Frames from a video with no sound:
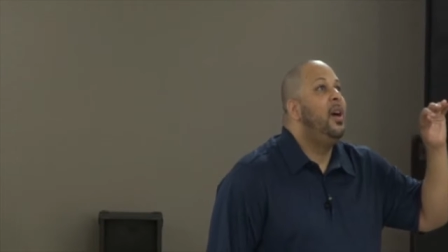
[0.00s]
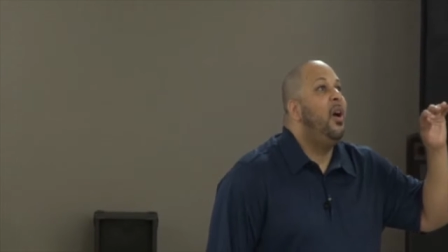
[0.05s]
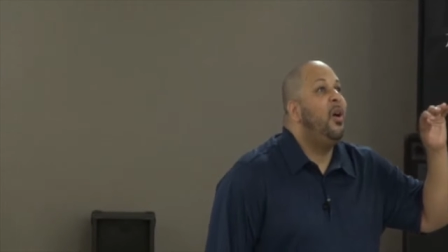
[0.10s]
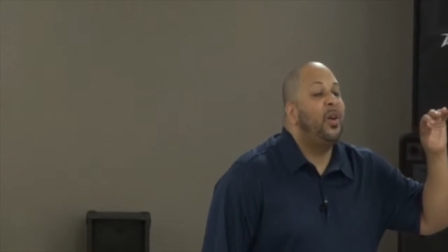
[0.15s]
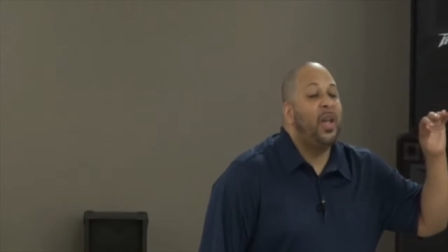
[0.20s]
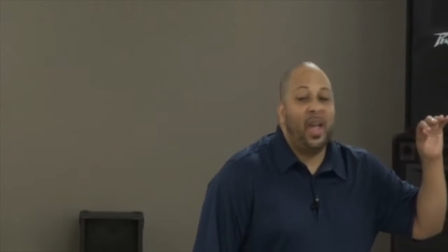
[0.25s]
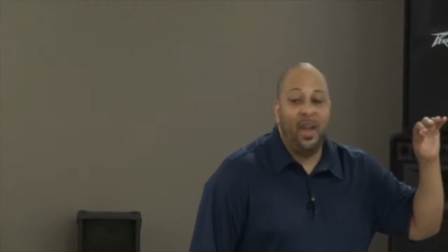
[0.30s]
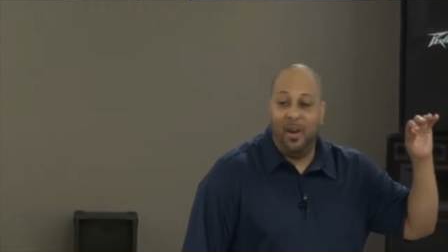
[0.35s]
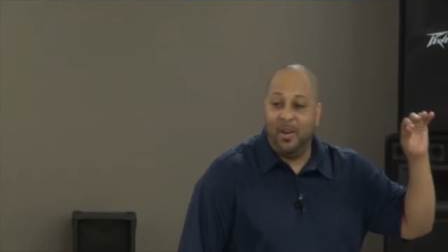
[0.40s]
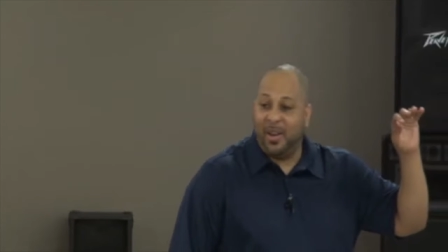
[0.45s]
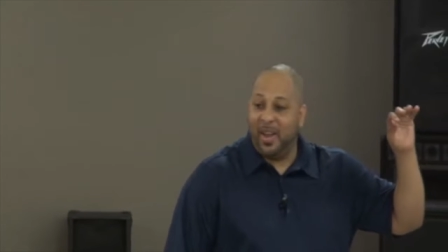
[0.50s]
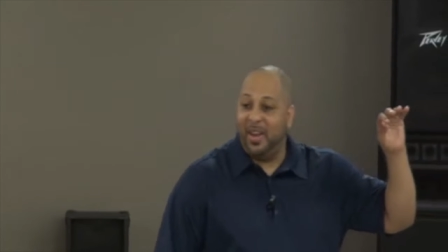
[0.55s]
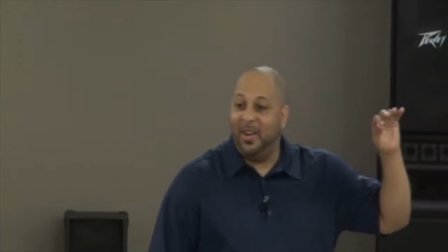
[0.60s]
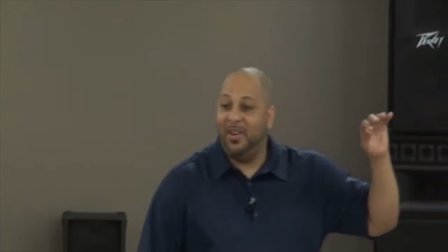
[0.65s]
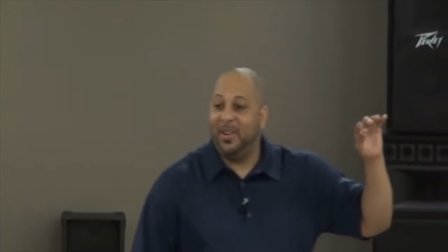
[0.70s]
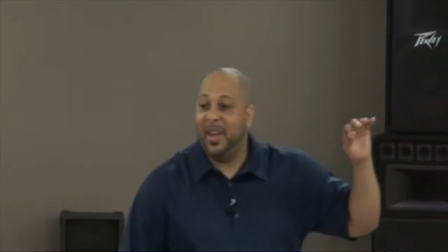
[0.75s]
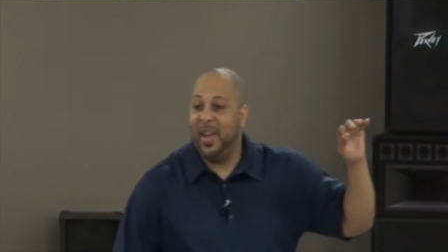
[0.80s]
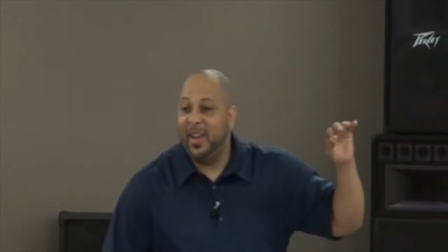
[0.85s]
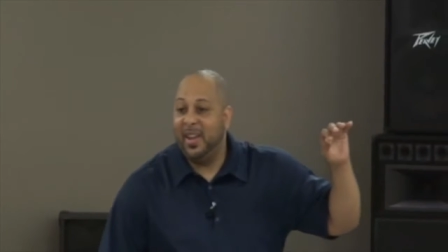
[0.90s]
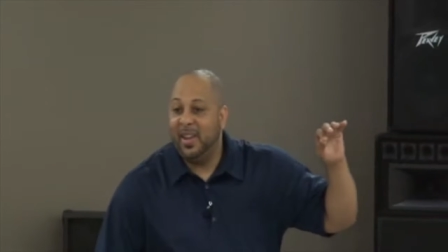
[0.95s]
okay, okay,
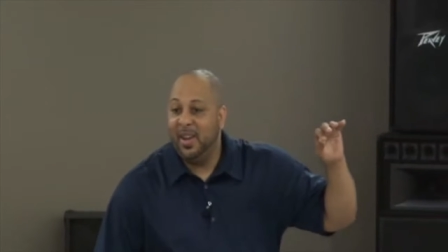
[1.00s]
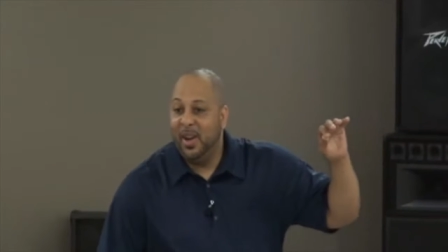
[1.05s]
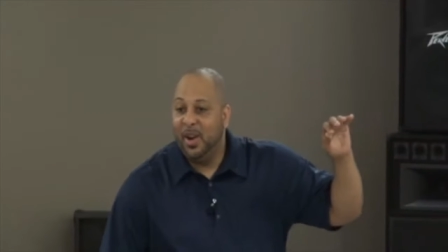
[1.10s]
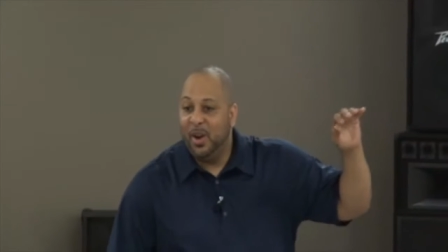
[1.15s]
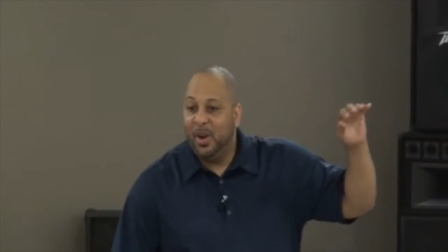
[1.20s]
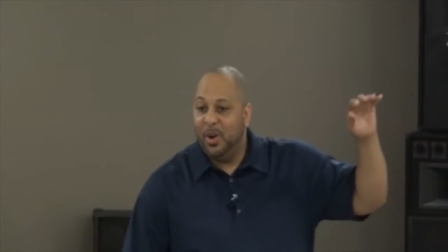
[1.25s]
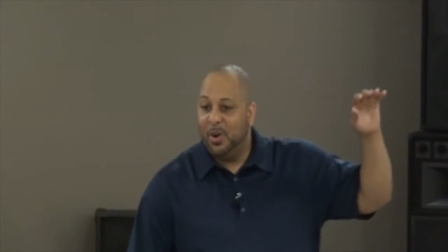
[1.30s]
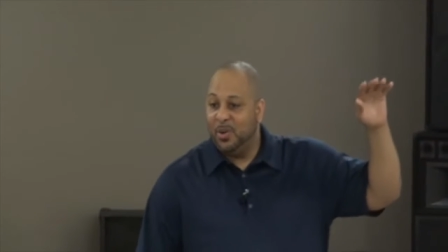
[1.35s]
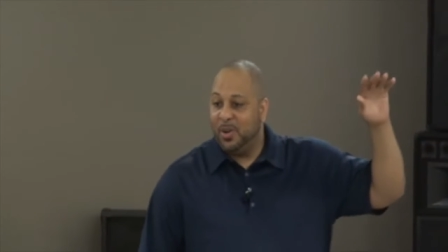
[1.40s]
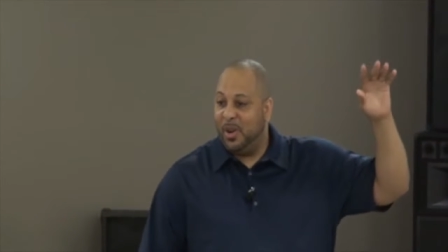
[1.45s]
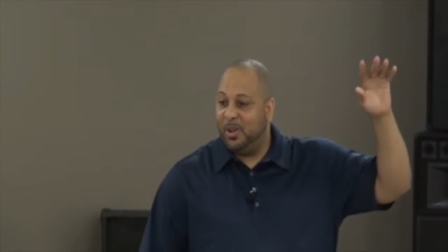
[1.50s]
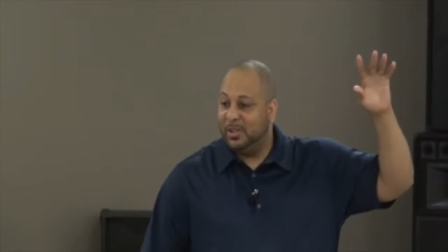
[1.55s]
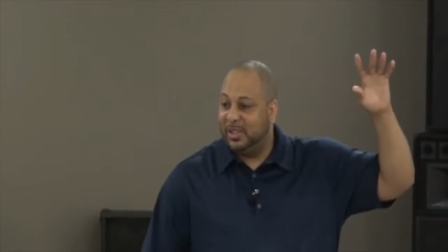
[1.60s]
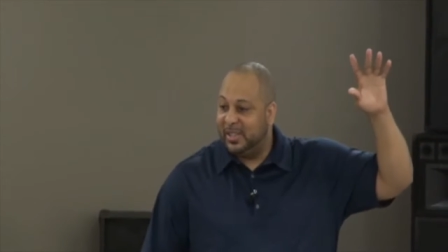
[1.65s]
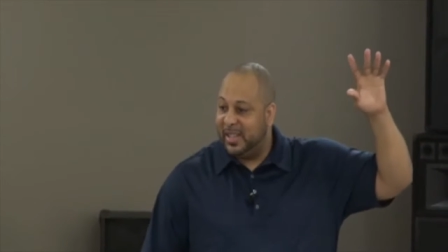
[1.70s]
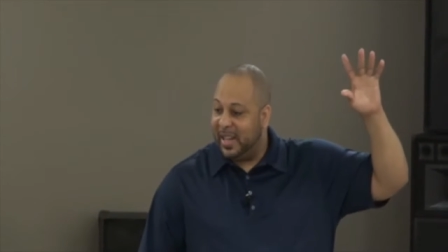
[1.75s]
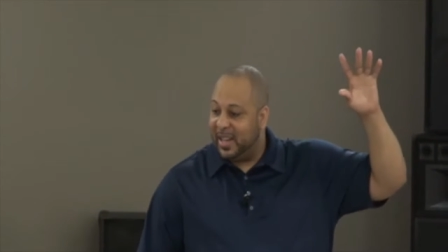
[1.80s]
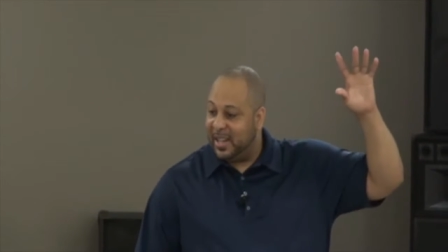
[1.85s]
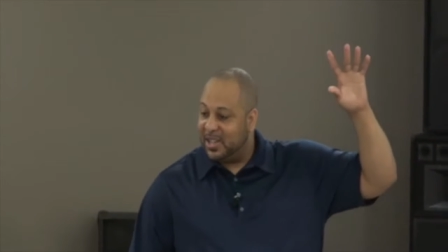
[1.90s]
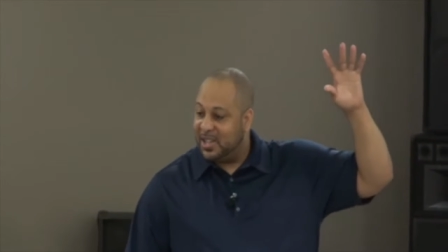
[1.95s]
okay. Who knows to
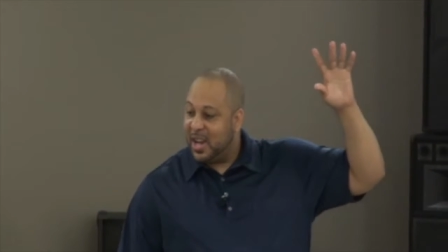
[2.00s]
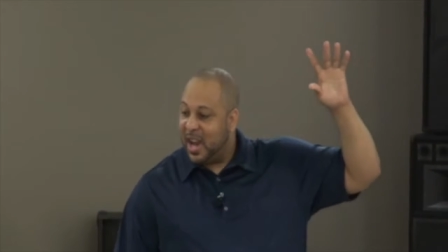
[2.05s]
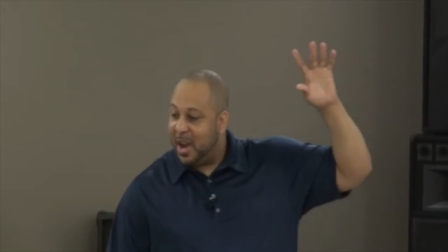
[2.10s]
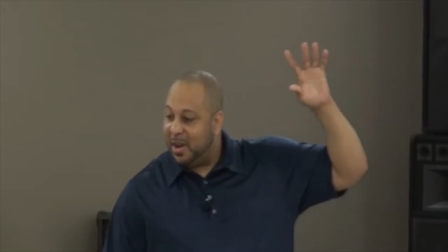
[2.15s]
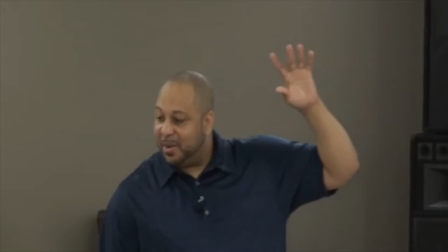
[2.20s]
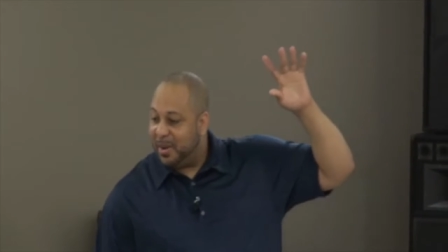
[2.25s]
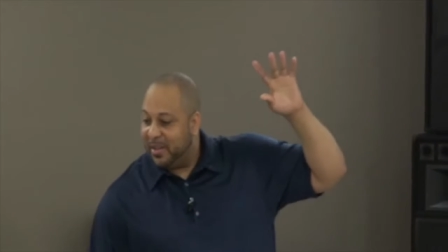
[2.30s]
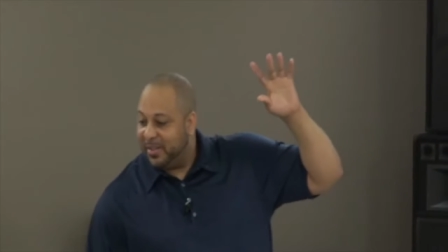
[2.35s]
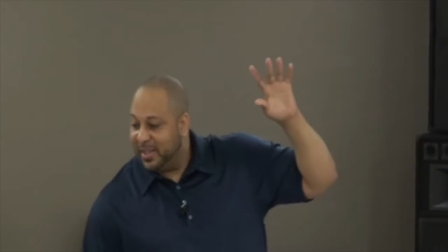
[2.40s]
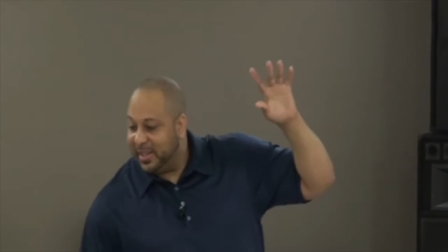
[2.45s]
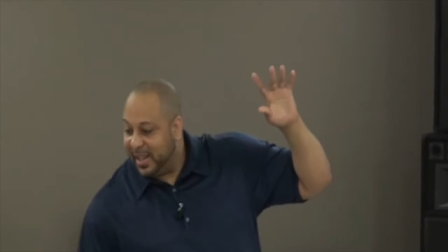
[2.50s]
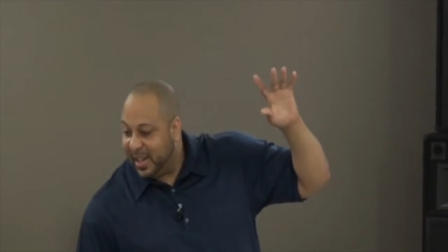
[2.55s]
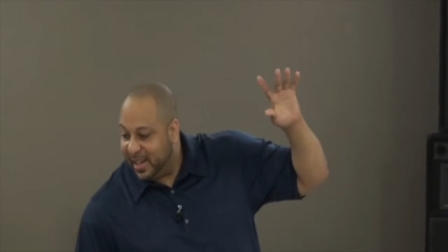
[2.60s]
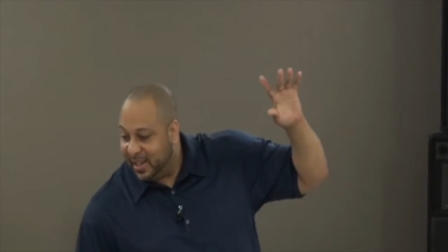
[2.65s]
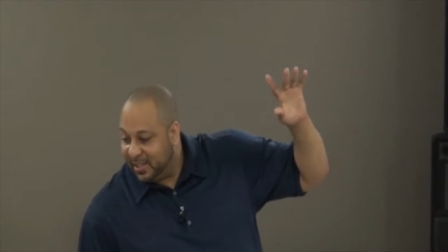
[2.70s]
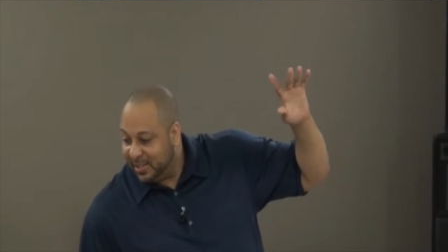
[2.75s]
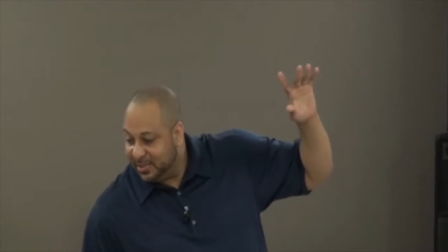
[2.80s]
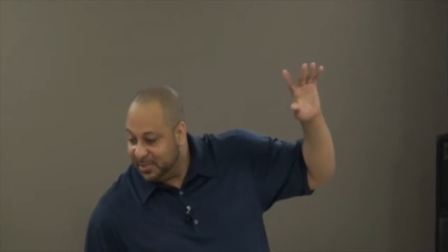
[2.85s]
take a shower every day?